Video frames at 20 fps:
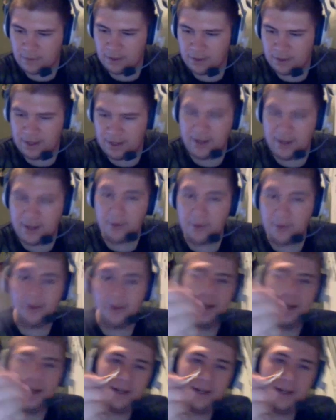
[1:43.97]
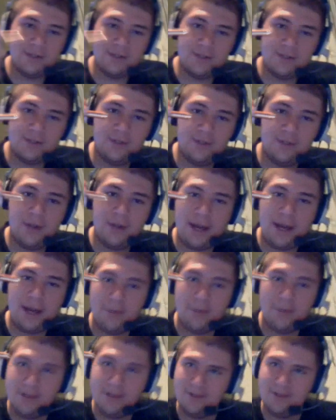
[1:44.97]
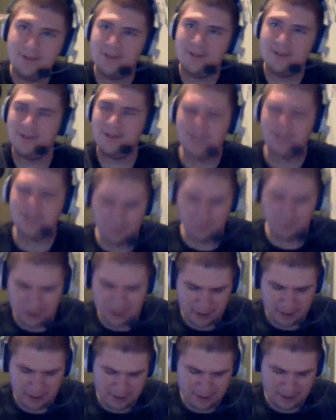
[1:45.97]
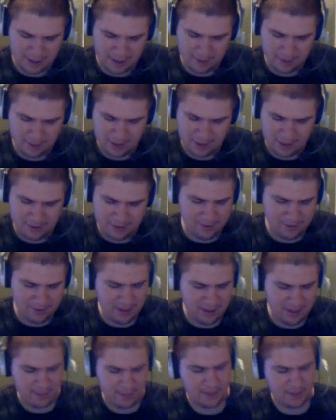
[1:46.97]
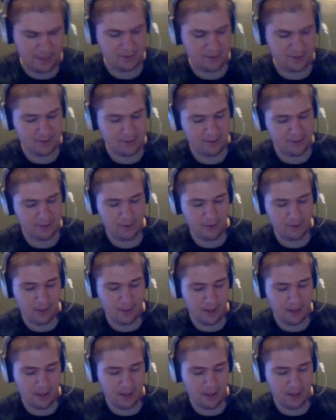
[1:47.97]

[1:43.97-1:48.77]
And 2 atomizers, and these are really nice atomizers too.